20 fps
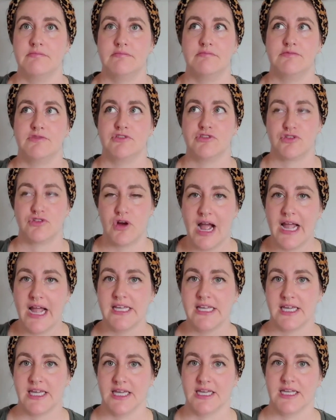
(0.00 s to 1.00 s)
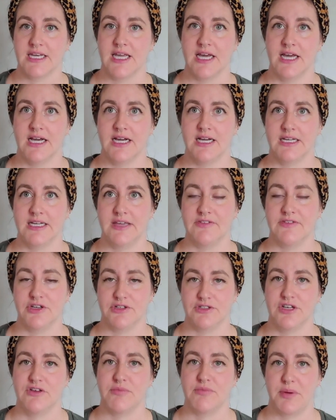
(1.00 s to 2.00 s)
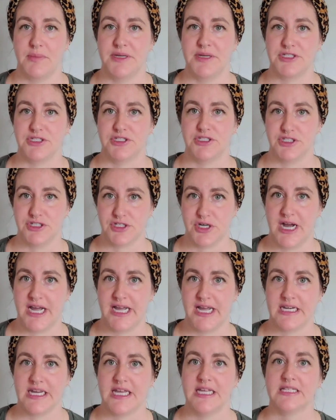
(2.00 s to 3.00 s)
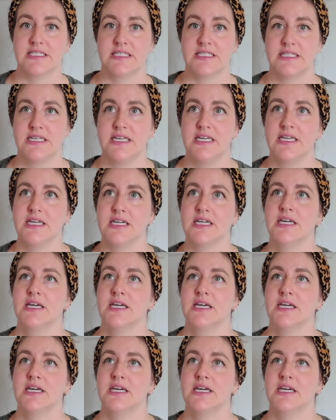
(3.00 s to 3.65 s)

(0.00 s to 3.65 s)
Trying it, giving yourself permission to try it and seeing